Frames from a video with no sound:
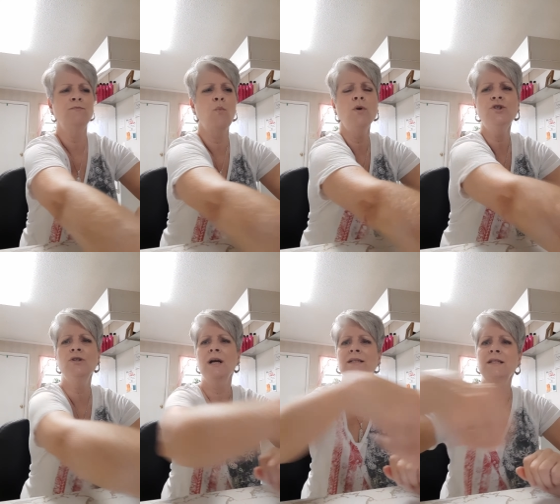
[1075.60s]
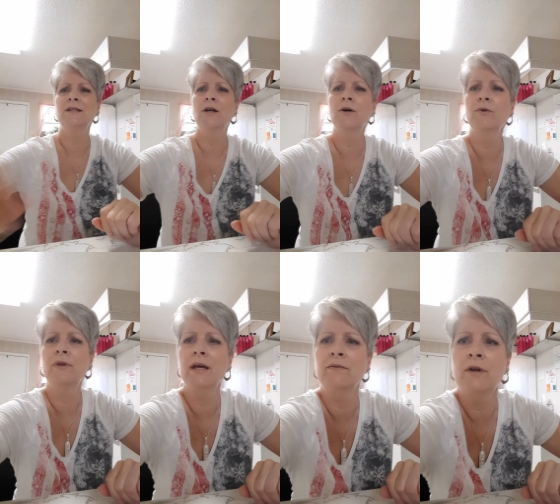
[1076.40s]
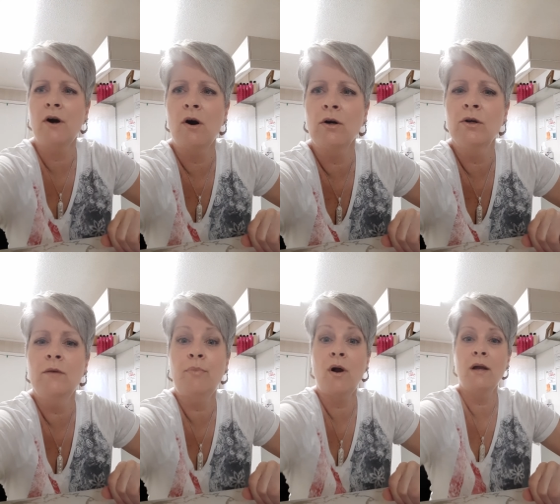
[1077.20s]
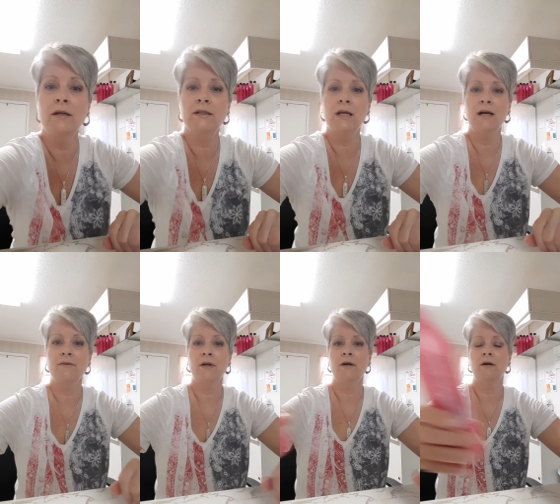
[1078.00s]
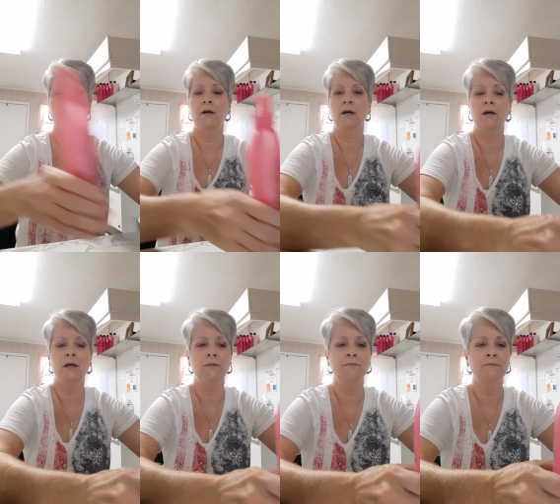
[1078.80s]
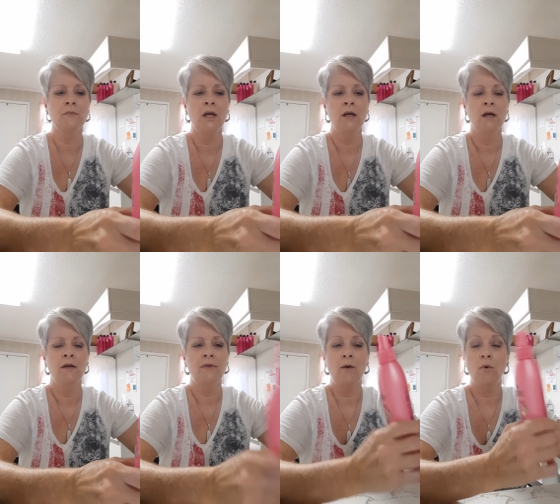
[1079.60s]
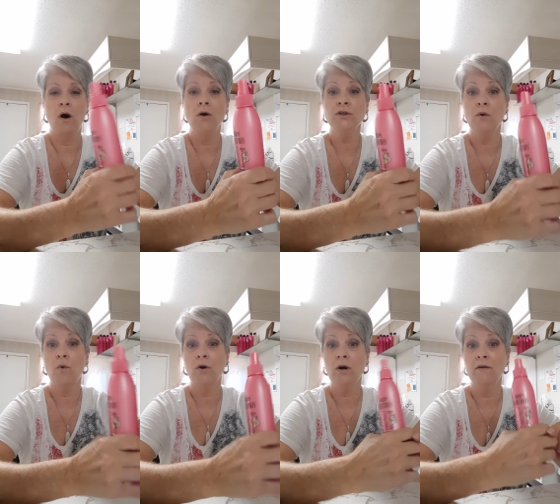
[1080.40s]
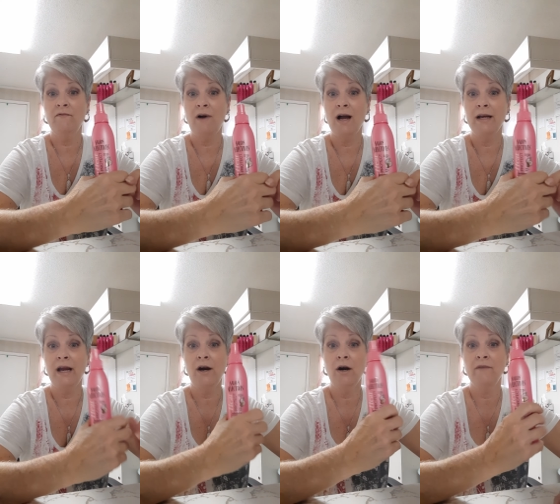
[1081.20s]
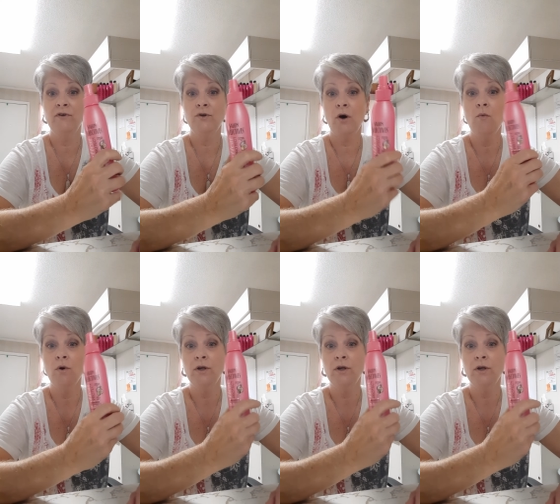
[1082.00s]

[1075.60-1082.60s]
want you guys to know that there are good products out there that also work on fine hair. If you don't want